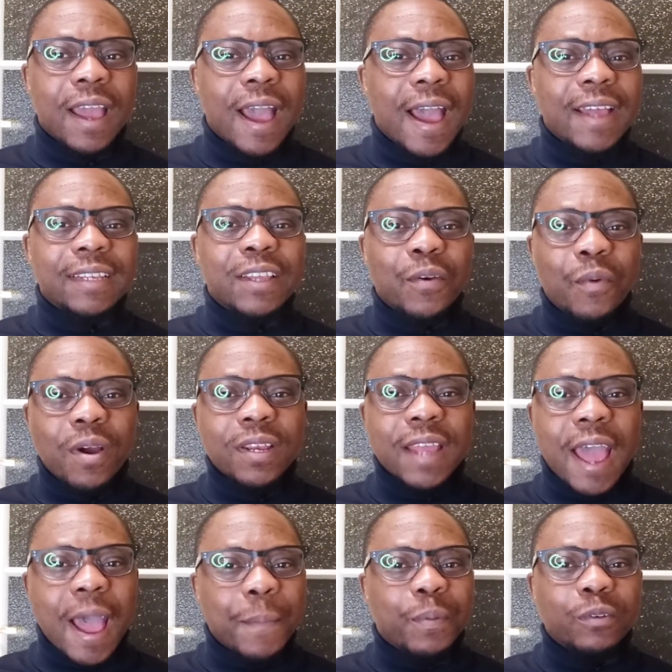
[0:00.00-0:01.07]
And the one
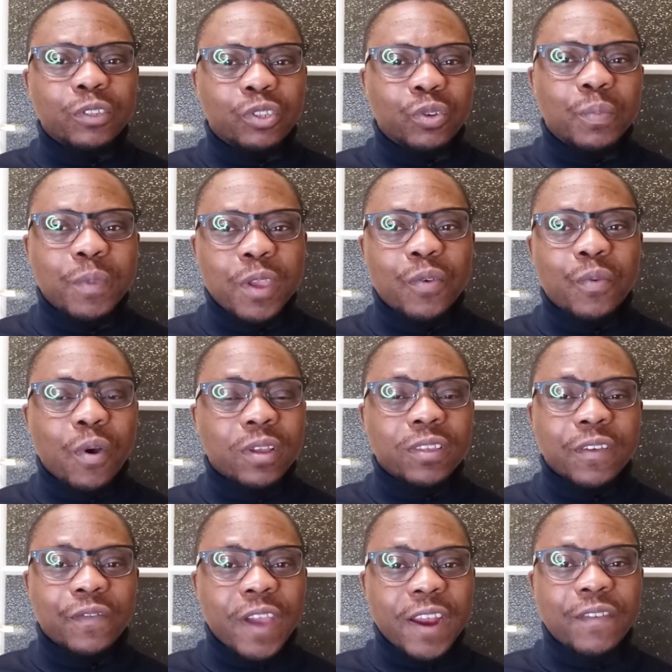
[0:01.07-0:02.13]
that happened to me was
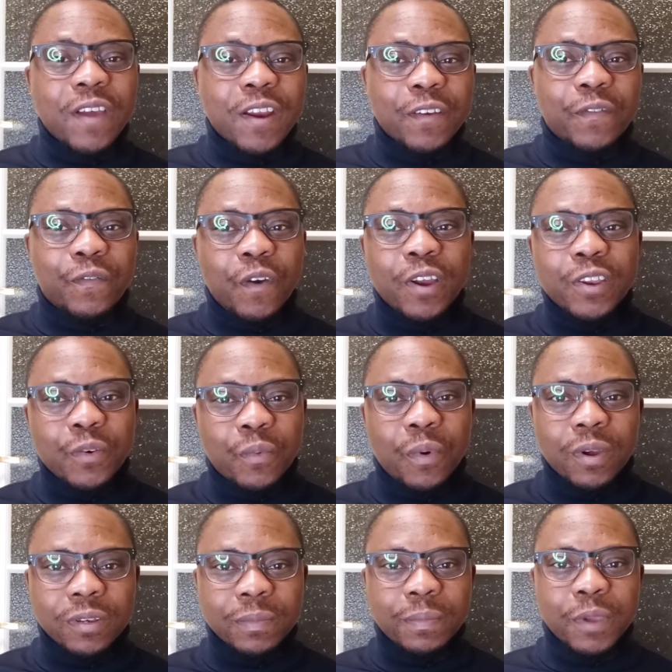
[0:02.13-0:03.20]
a very, very funny
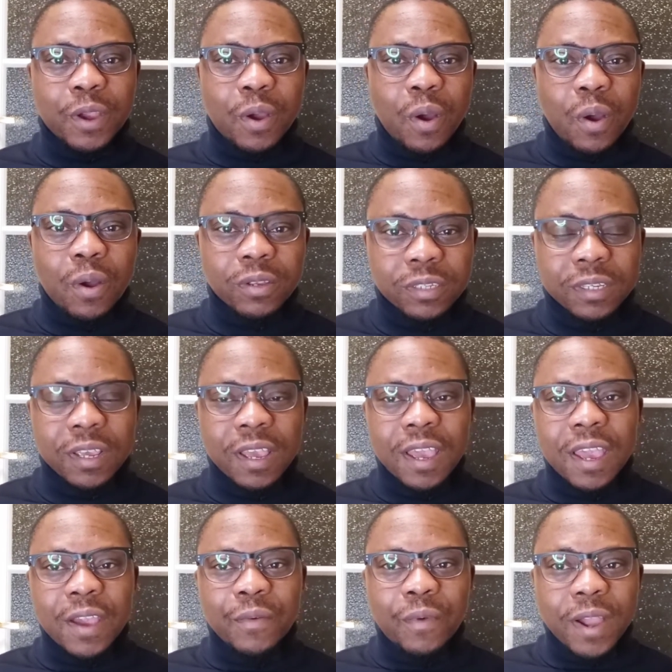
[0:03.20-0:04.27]
one, because
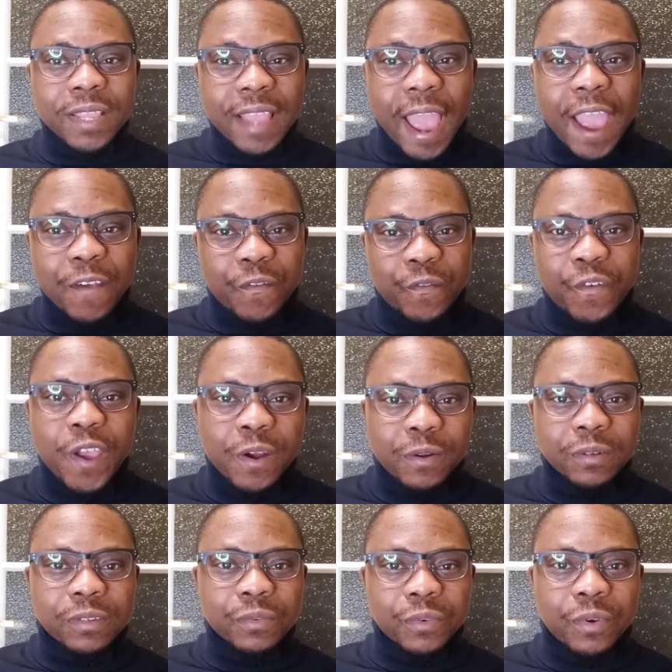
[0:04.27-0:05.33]
what I
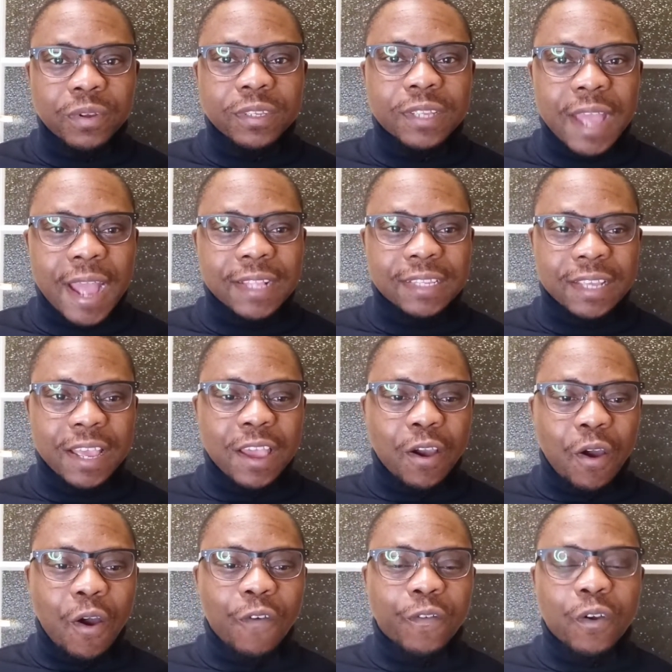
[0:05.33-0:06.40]
felt was that,
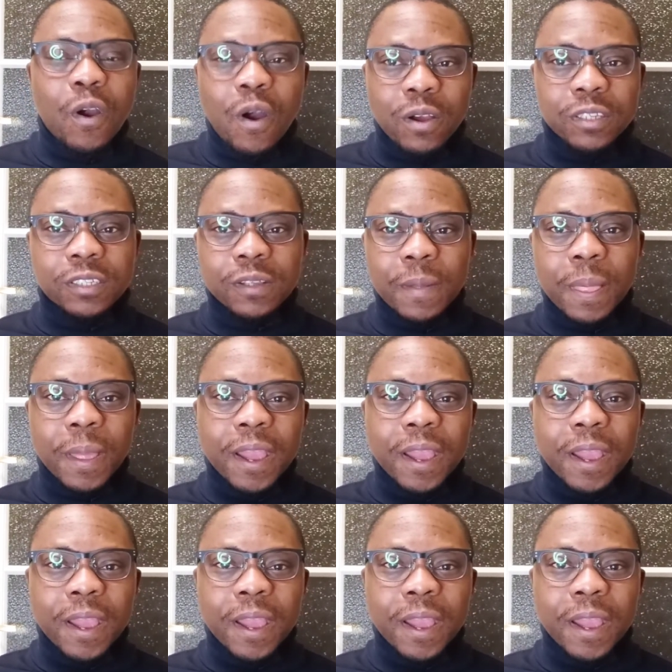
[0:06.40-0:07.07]
of course,